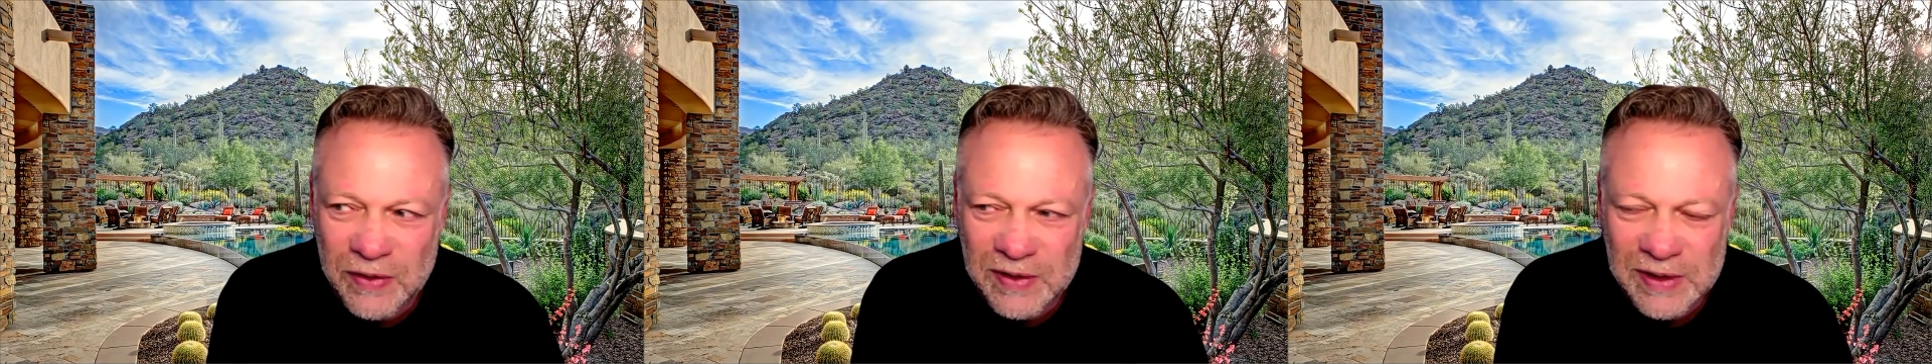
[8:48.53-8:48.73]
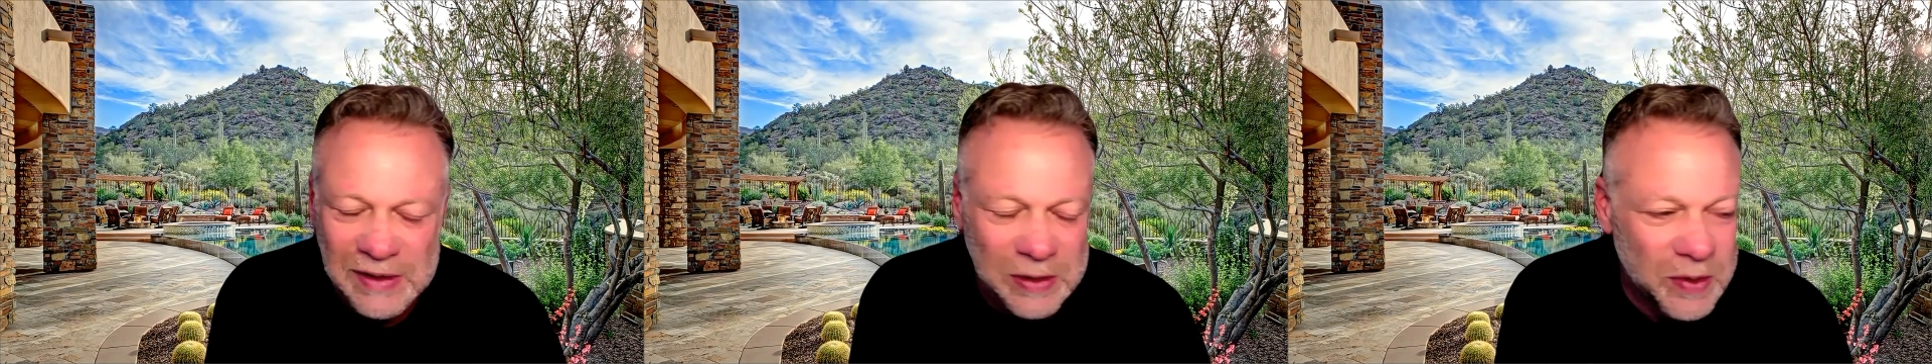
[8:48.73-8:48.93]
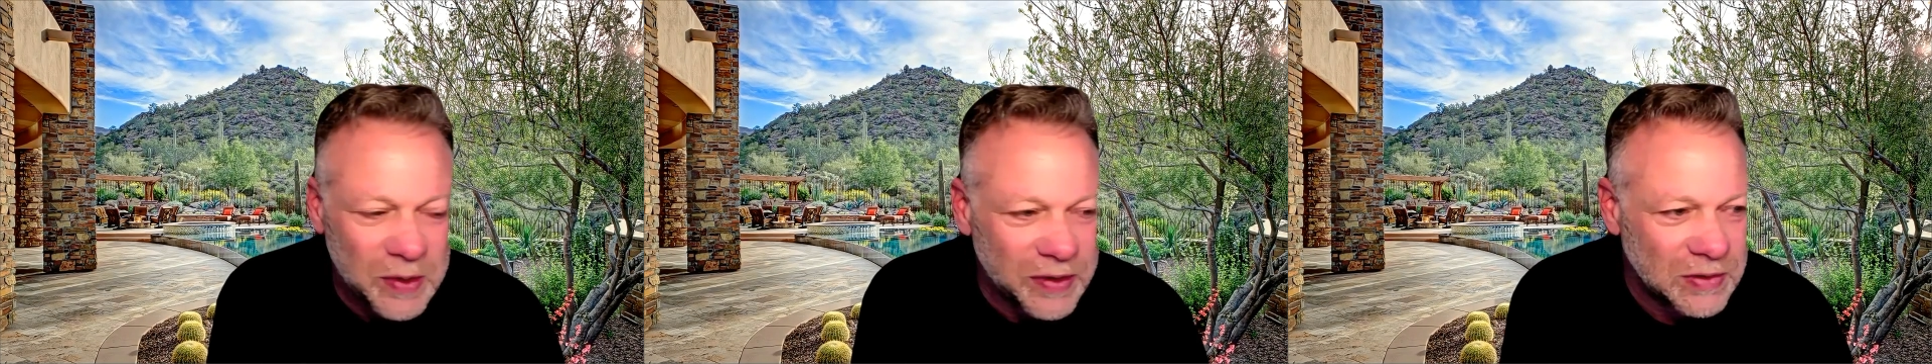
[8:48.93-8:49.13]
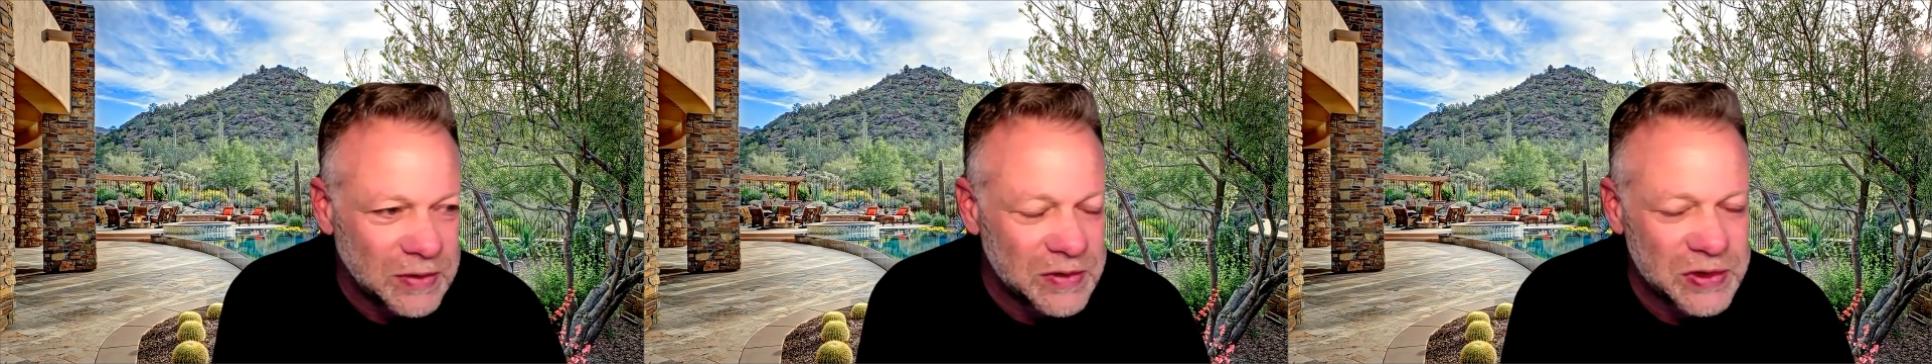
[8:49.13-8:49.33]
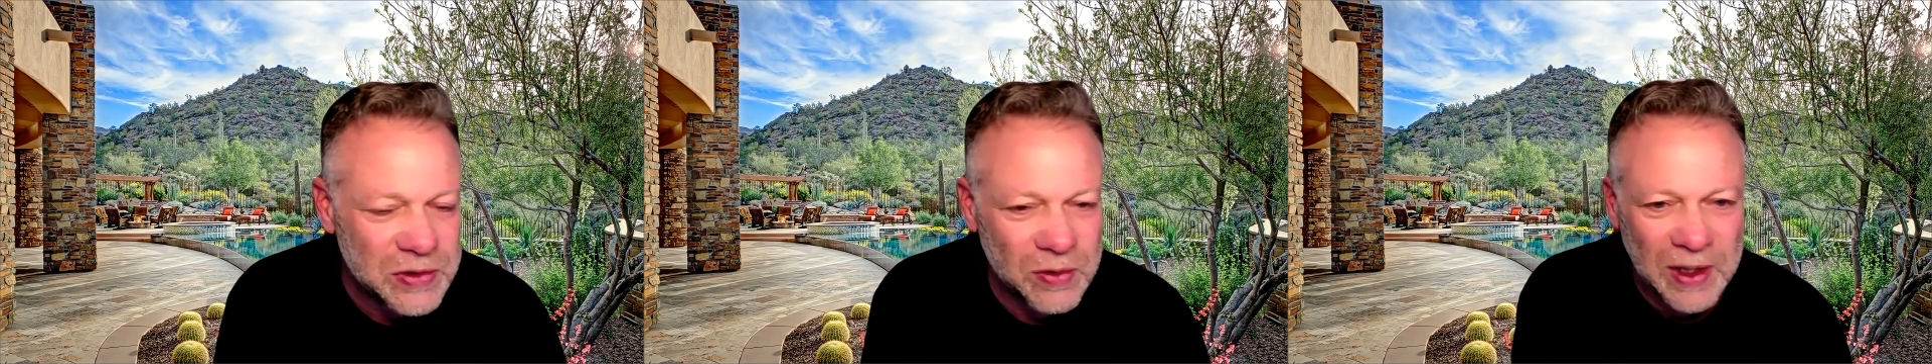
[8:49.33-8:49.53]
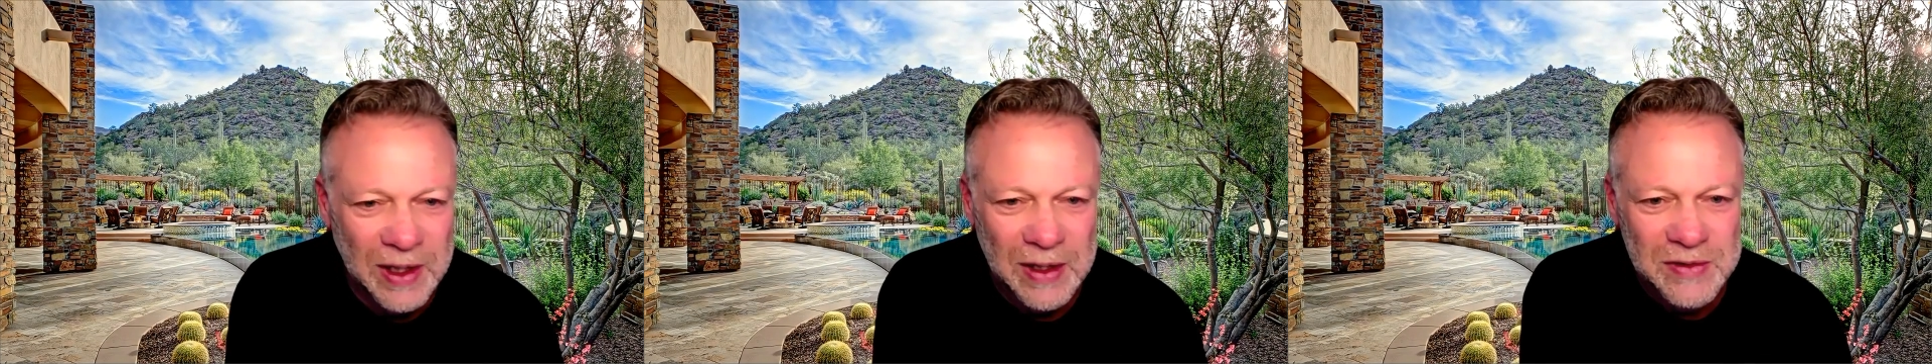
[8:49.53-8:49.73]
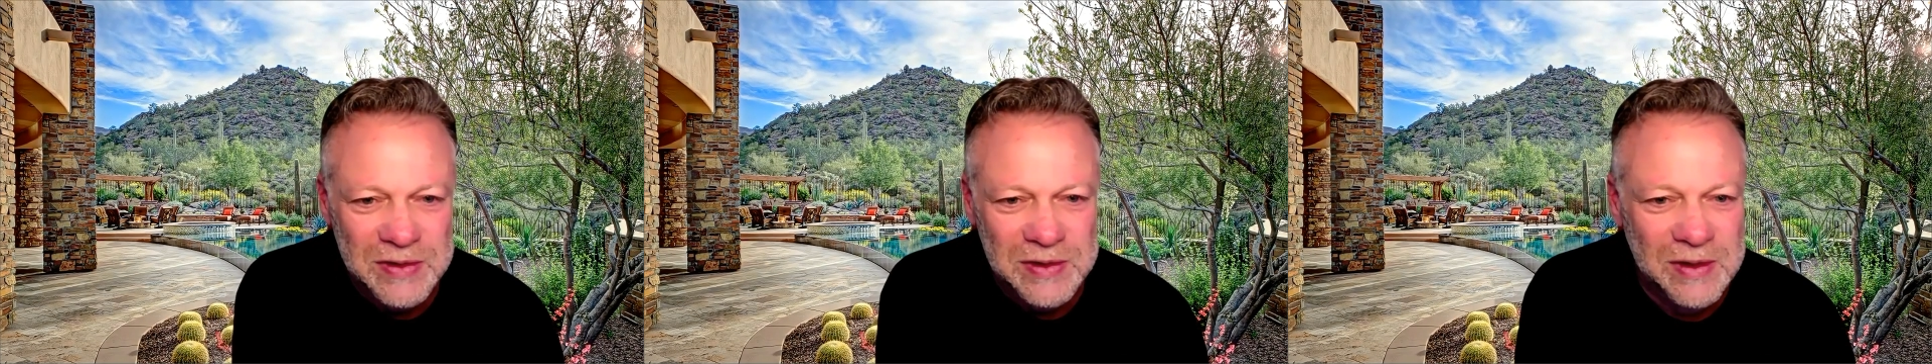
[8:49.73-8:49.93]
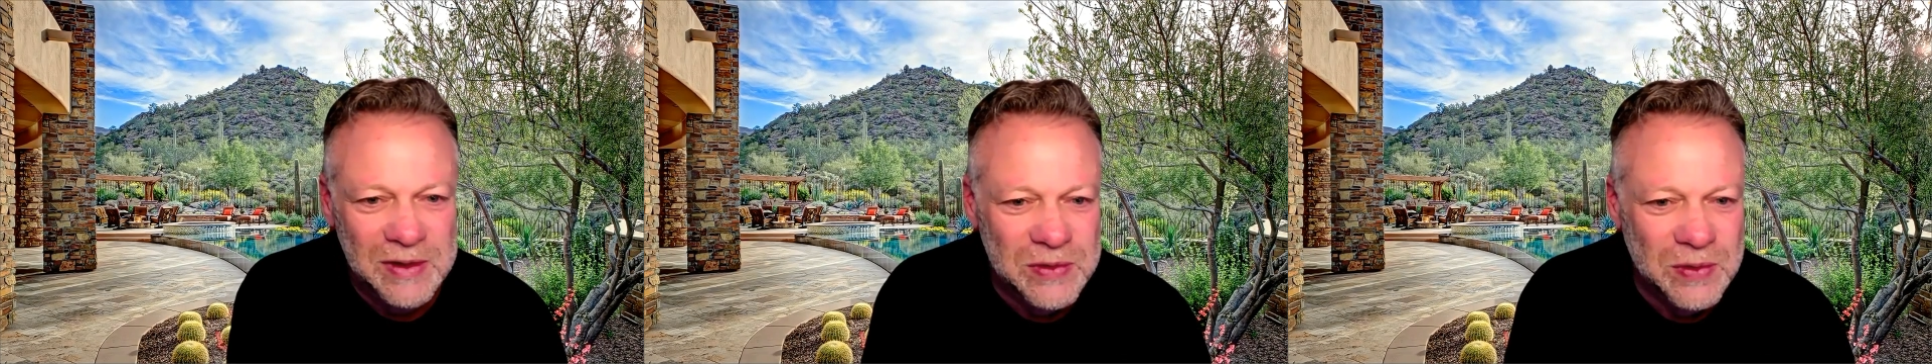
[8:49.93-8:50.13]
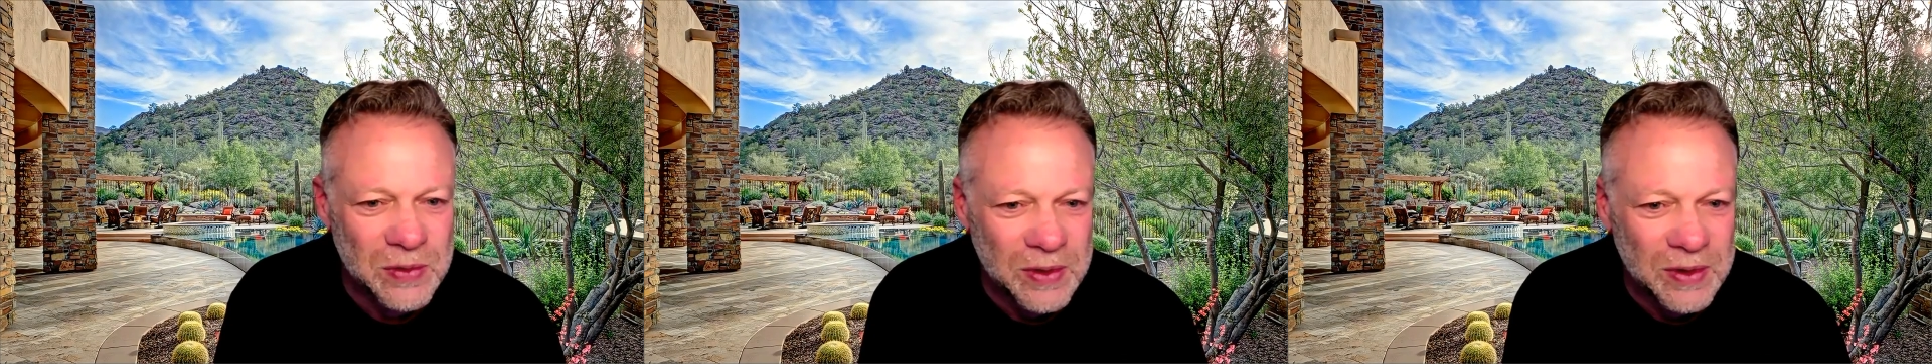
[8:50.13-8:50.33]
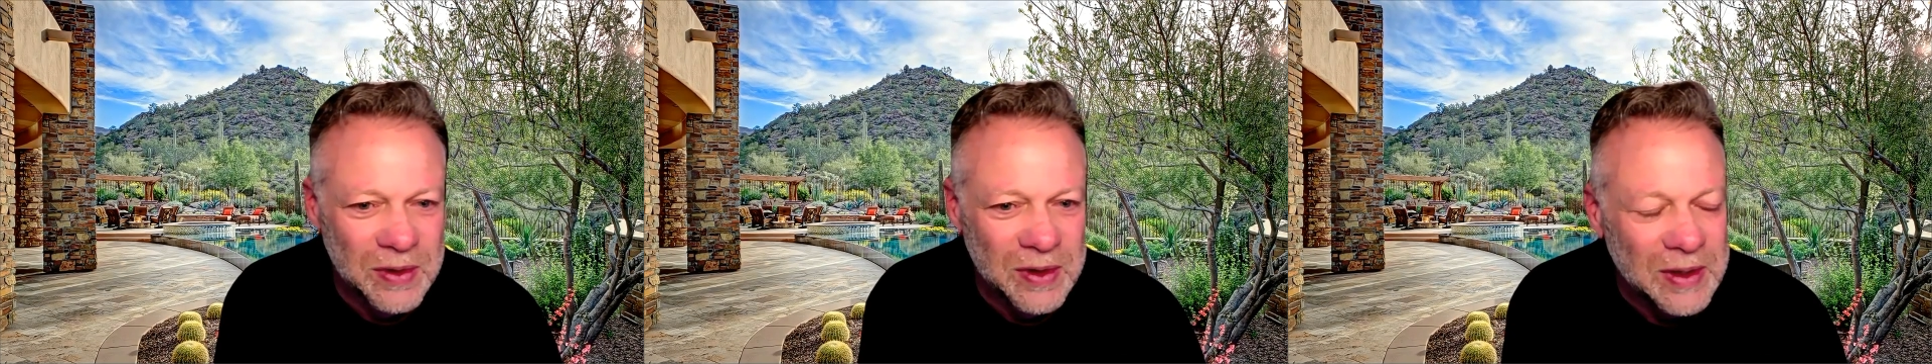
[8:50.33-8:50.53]
If you're dealing with a 2-story house next
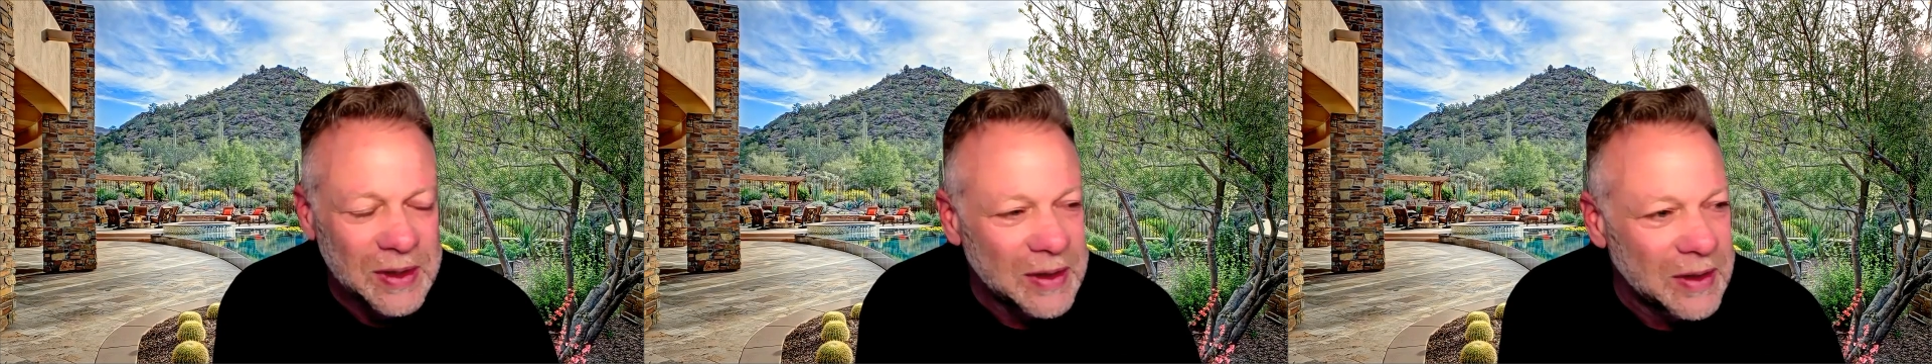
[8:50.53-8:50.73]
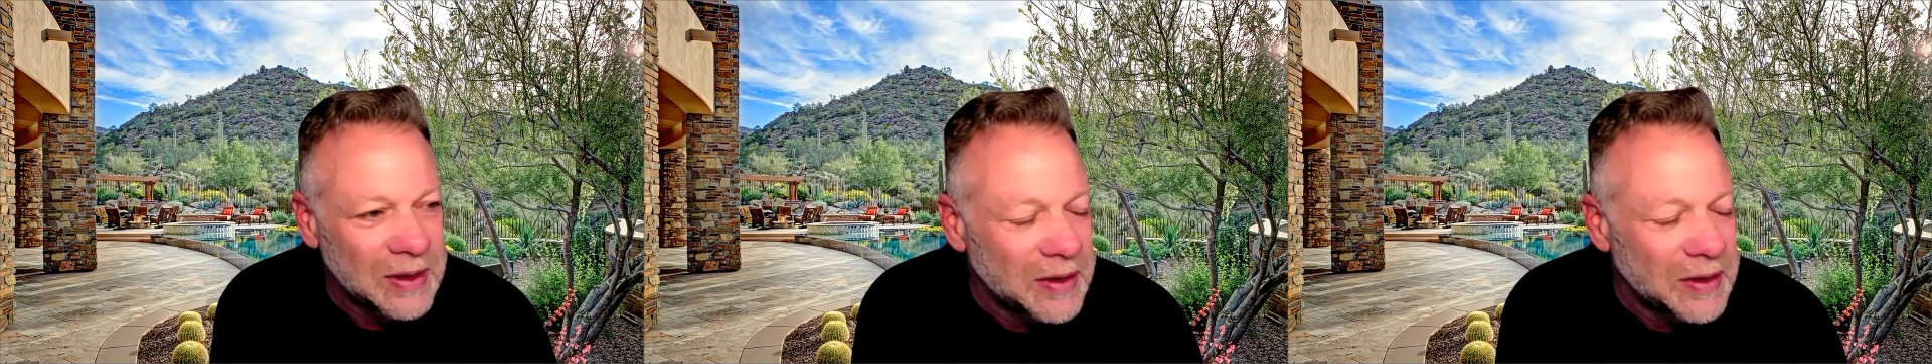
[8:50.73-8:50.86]
door,